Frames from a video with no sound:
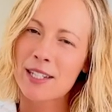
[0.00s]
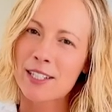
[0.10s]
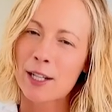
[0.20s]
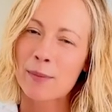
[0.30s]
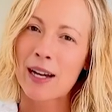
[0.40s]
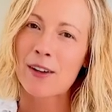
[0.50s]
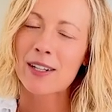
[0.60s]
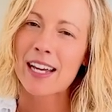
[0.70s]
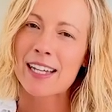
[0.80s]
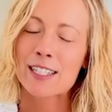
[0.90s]
I'm going to talk
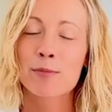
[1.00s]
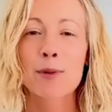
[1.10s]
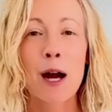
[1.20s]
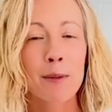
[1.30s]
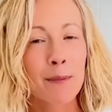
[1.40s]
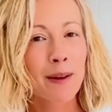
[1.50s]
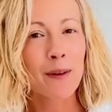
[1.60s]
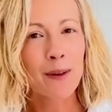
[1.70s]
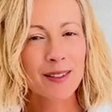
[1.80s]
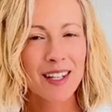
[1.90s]
about is probably my
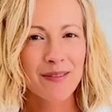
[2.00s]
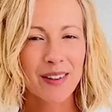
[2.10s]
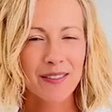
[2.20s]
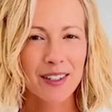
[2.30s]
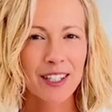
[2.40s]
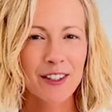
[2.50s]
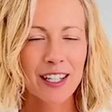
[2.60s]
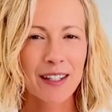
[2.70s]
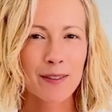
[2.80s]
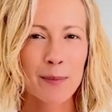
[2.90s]
all-time favorite
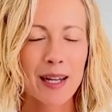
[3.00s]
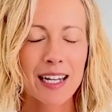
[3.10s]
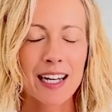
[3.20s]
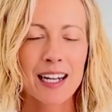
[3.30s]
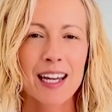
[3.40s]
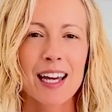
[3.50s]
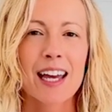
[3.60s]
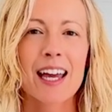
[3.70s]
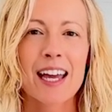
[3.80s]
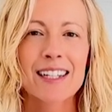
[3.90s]
ingredient for baking.
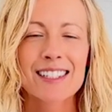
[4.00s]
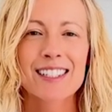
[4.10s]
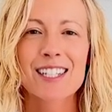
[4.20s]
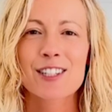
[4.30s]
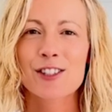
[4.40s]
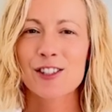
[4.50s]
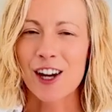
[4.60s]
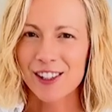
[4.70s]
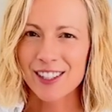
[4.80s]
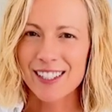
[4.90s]
It's
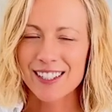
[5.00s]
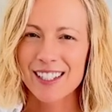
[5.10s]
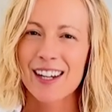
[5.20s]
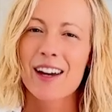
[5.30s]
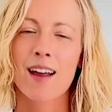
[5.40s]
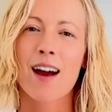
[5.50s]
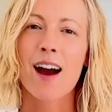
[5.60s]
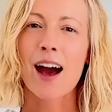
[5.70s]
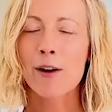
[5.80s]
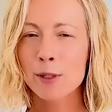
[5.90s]
chocolate.
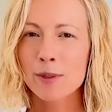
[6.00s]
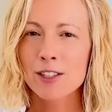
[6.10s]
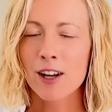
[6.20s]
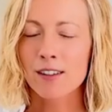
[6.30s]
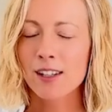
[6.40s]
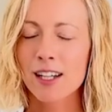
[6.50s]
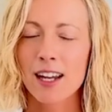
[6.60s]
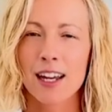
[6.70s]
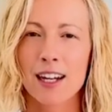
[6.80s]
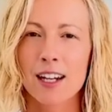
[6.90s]
I would put chocolate
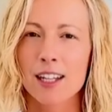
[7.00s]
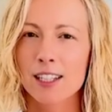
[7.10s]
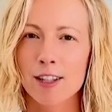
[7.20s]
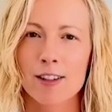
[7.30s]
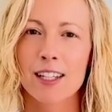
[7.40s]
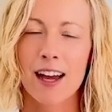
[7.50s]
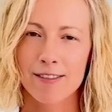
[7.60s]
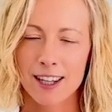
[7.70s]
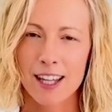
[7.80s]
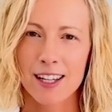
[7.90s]
in literally
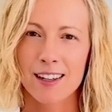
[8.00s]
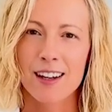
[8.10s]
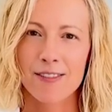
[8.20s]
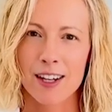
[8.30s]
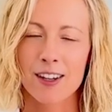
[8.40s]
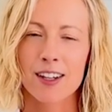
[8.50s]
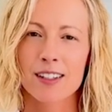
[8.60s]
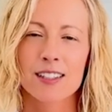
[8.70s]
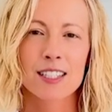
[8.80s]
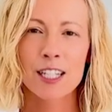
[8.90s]
everything if I could.
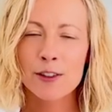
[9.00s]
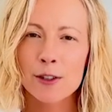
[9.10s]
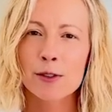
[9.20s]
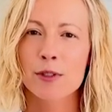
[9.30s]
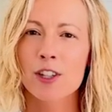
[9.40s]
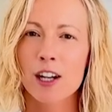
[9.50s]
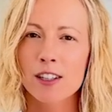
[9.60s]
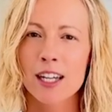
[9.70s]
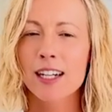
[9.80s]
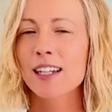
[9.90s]
Snickerdoodles with
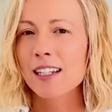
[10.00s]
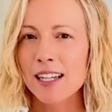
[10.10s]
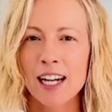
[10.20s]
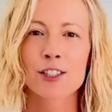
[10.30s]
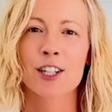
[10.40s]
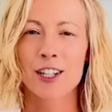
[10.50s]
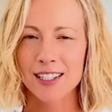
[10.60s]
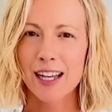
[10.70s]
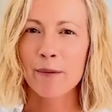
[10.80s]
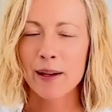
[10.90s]
chocolate? Yeah, sure.
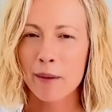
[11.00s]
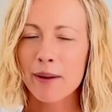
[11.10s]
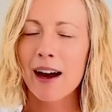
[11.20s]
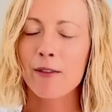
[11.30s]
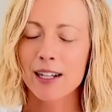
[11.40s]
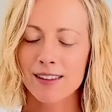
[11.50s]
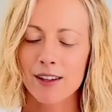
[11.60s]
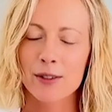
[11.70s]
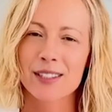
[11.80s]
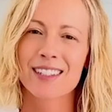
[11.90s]
Sign me up. I would eat
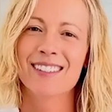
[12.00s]
those.